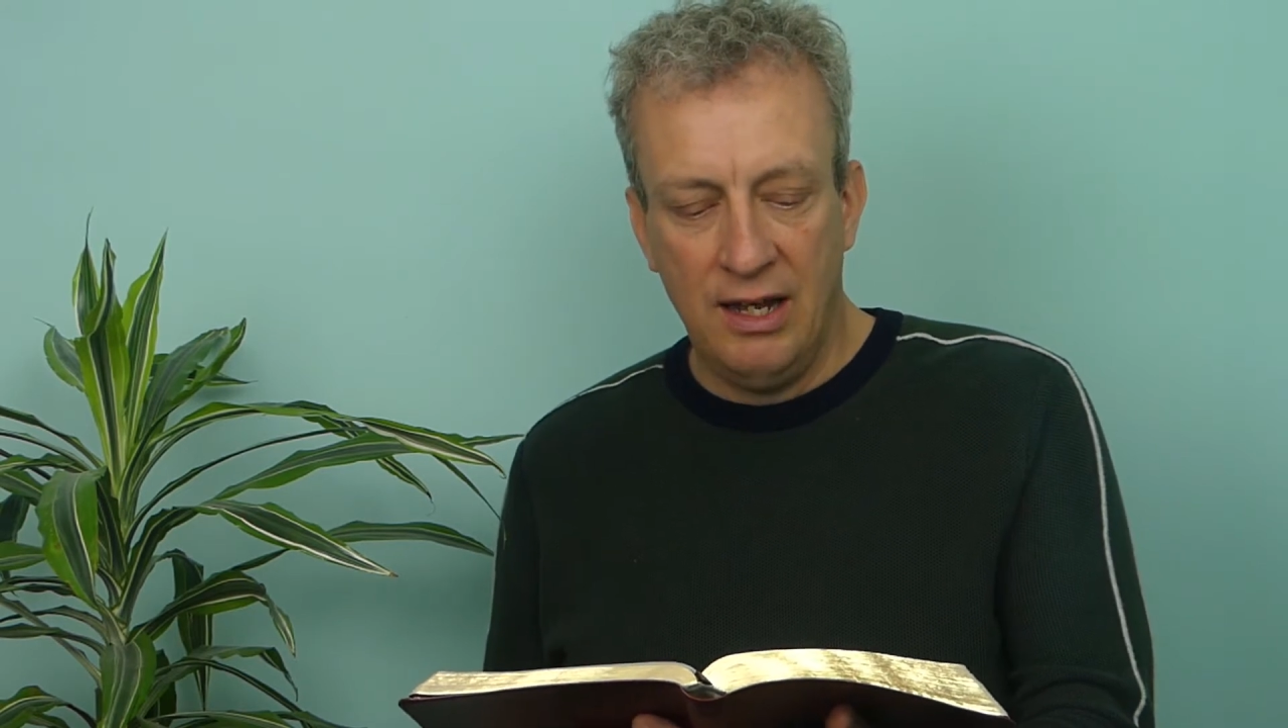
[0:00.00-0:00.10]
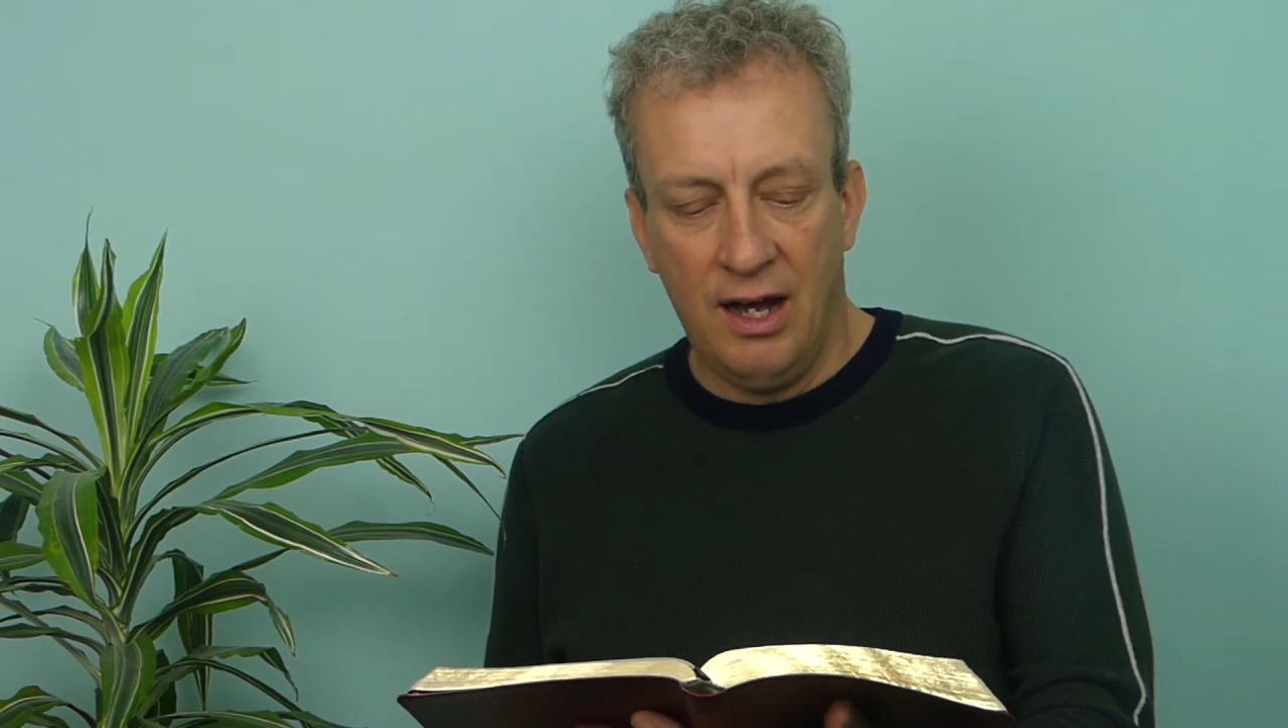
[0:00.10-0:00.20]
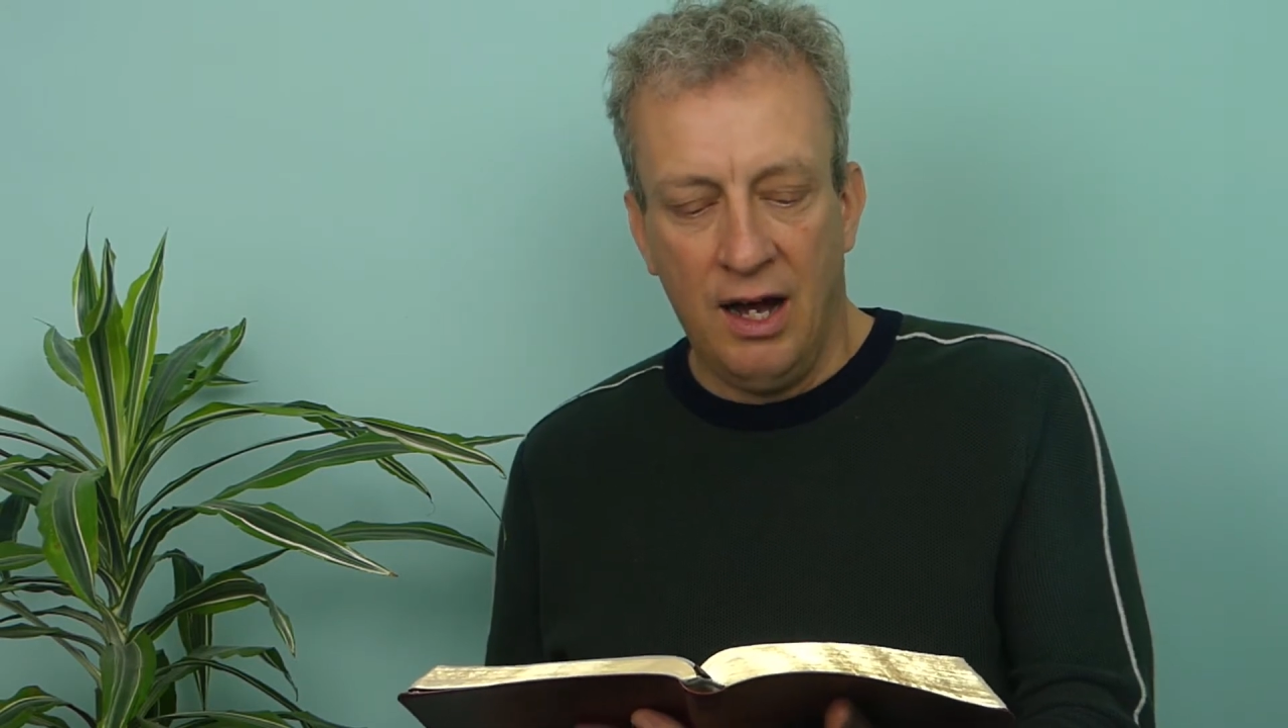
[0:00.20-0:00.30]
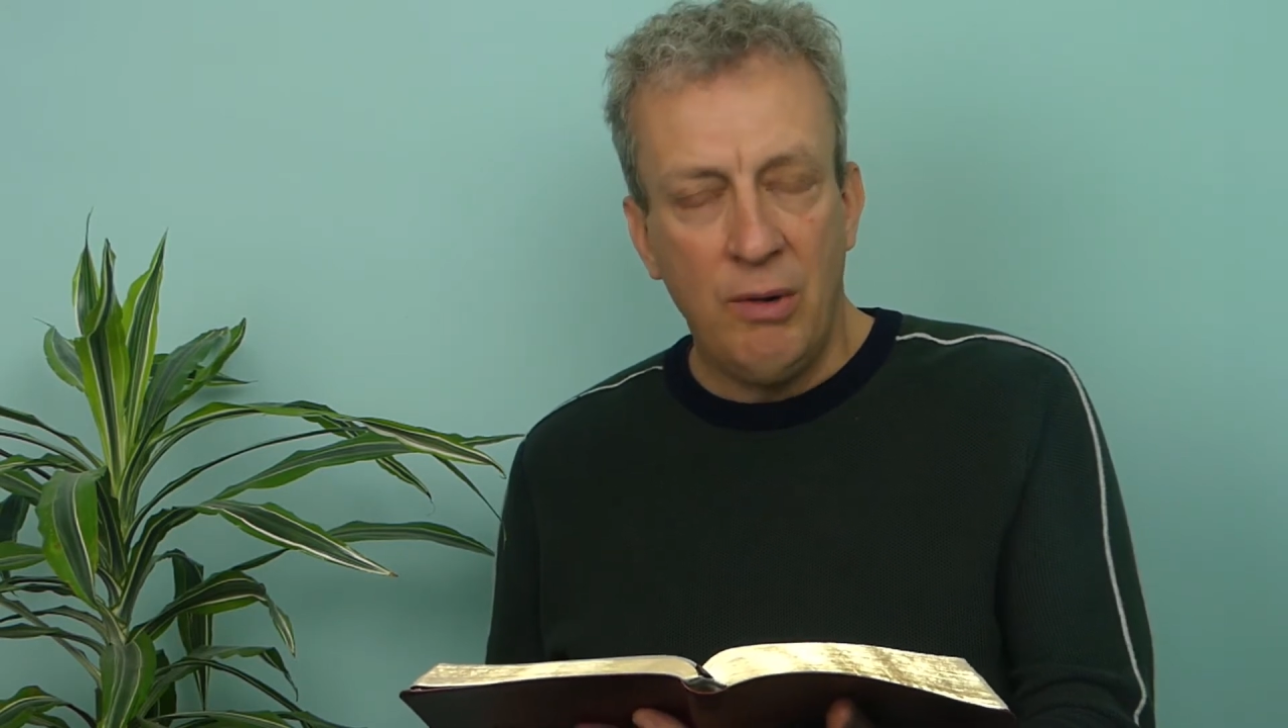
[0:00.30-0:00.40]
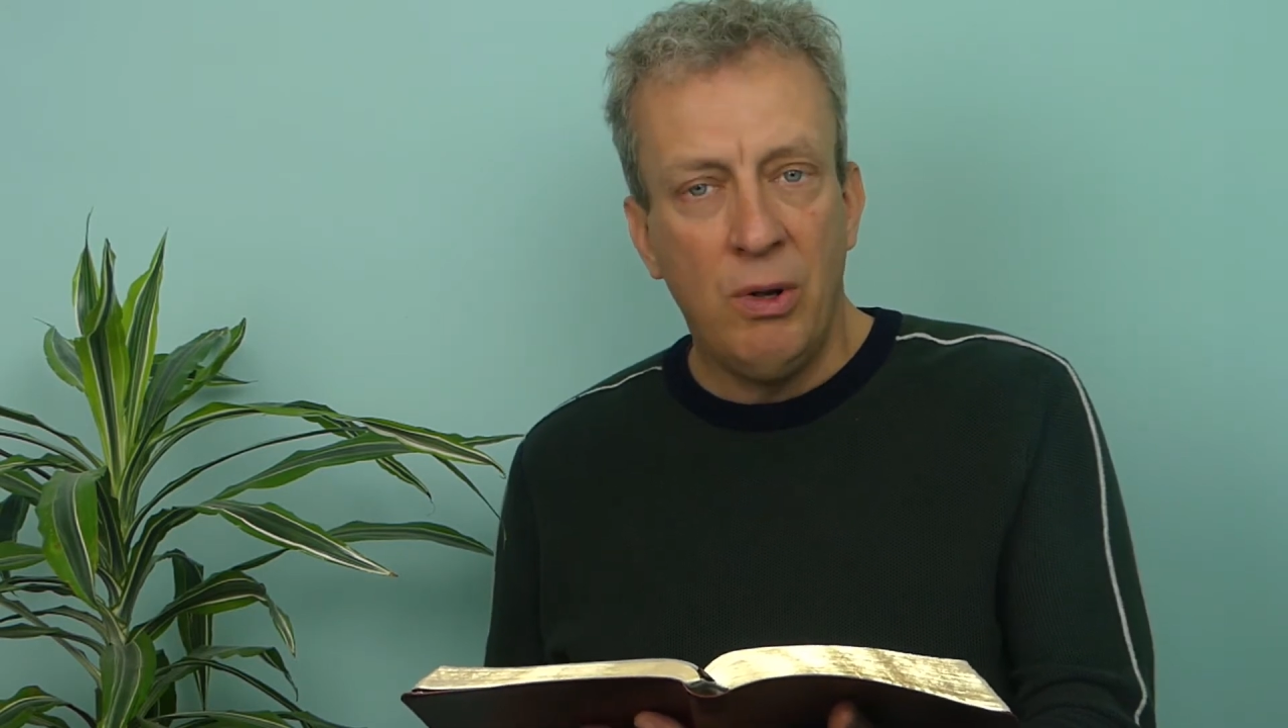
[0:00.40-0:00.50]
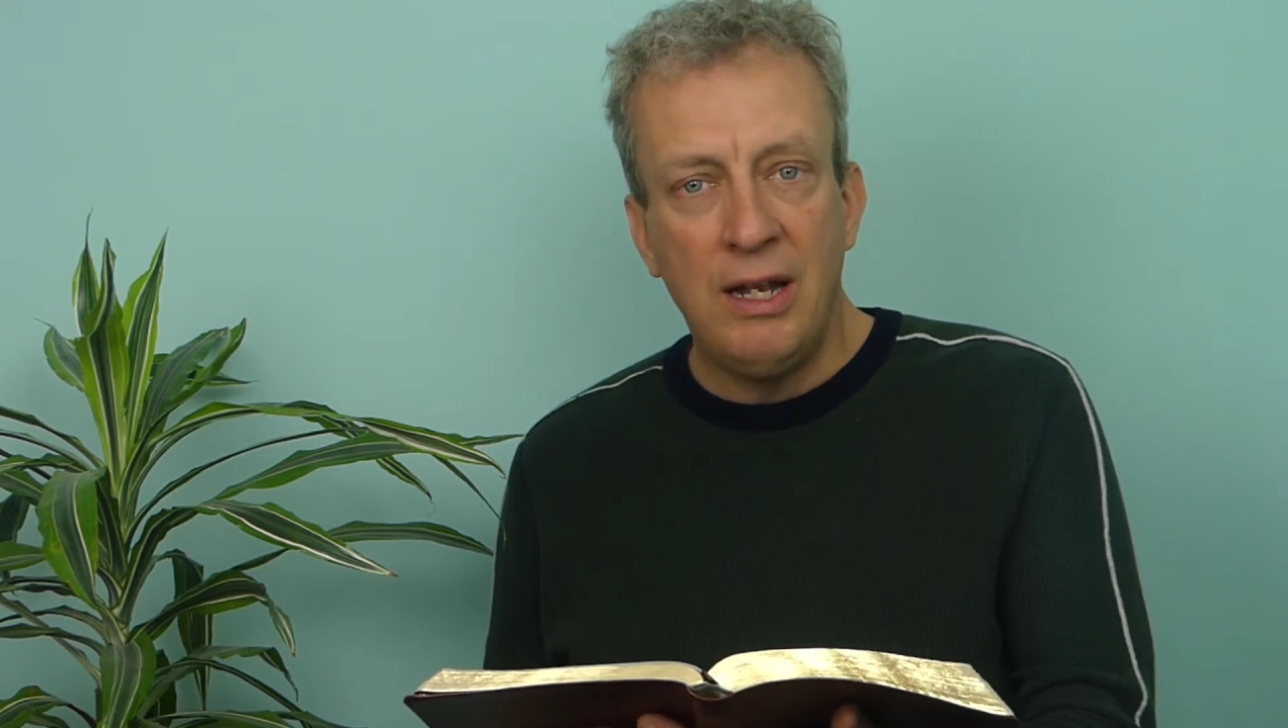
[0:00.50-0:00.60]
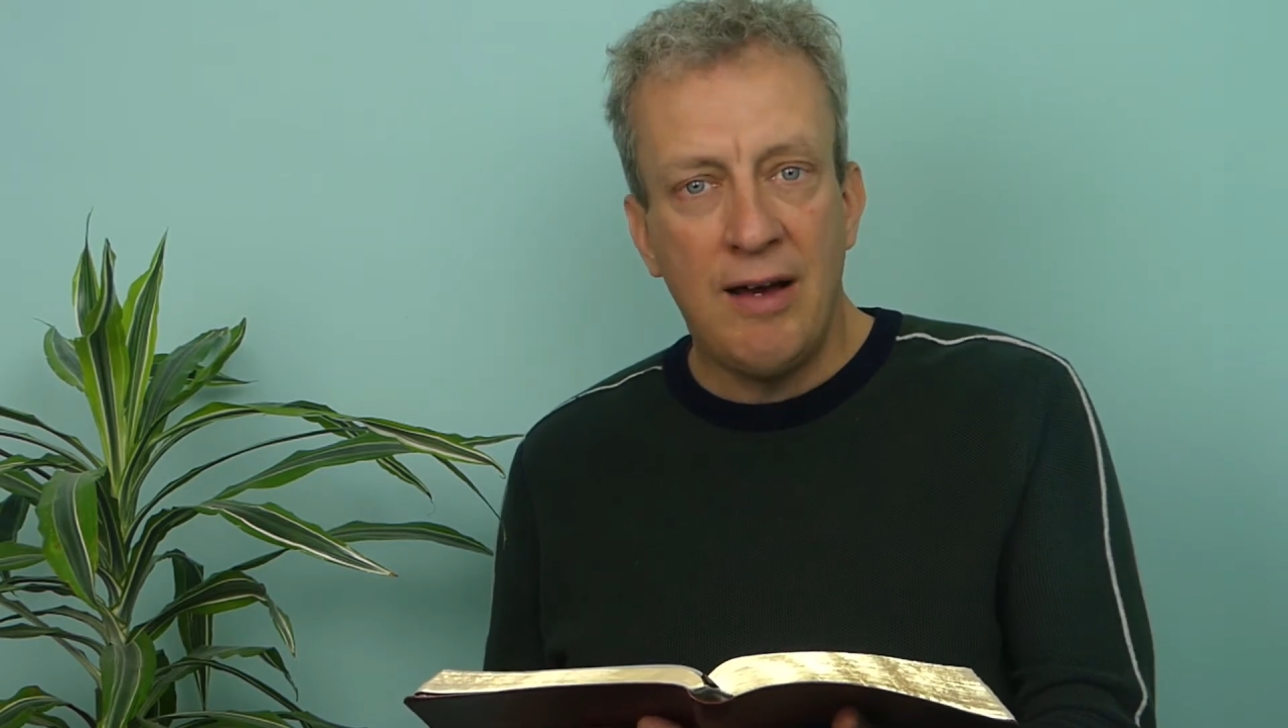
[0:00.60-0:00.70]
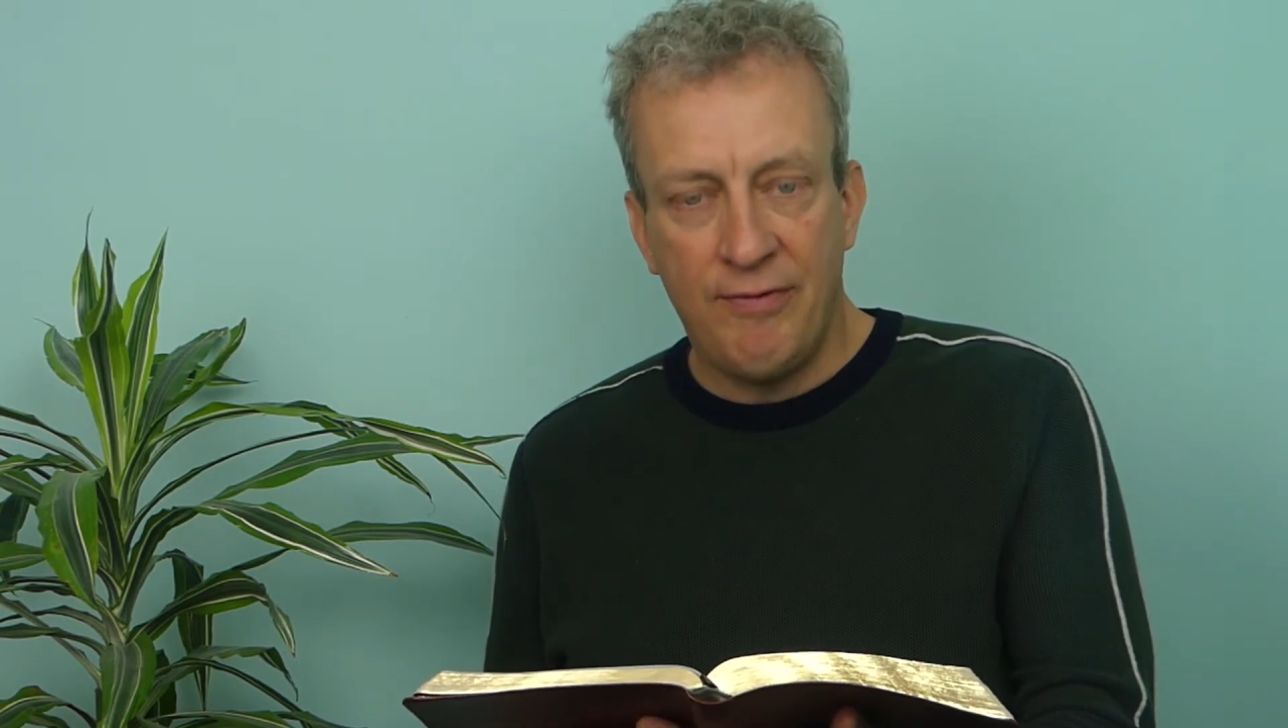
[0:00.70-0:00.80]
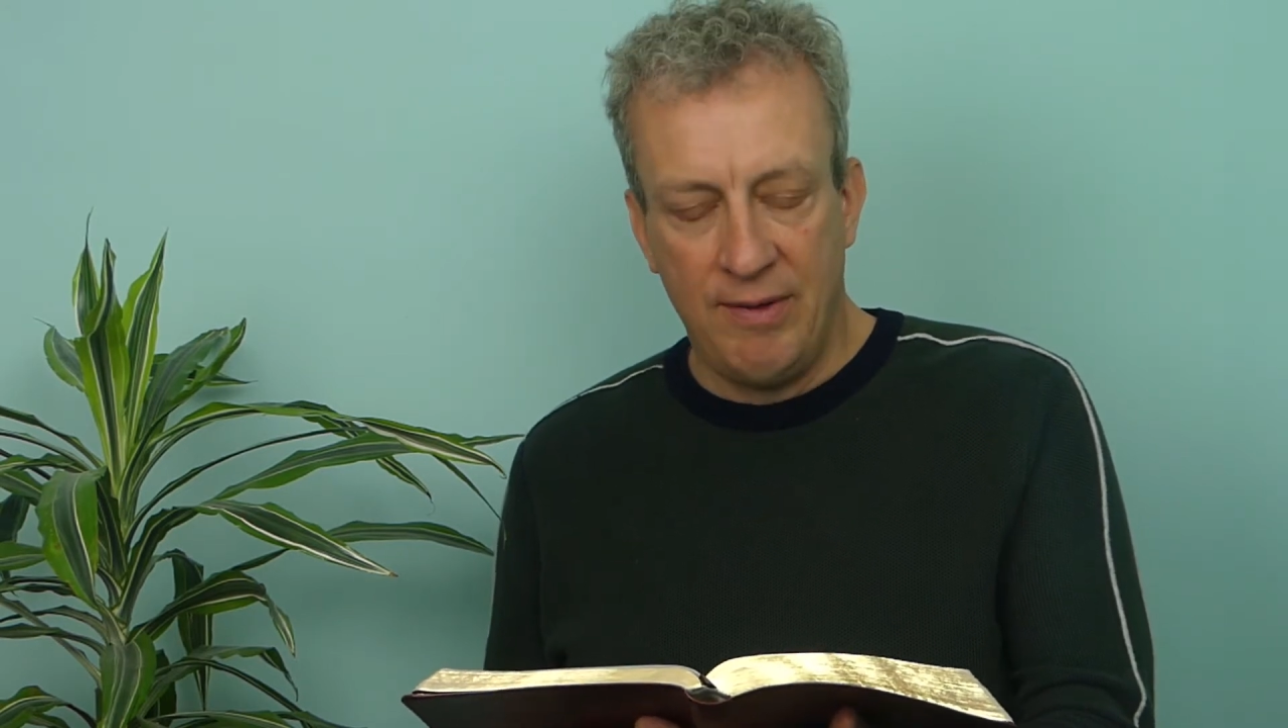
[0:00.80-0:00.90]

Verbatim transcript: I will love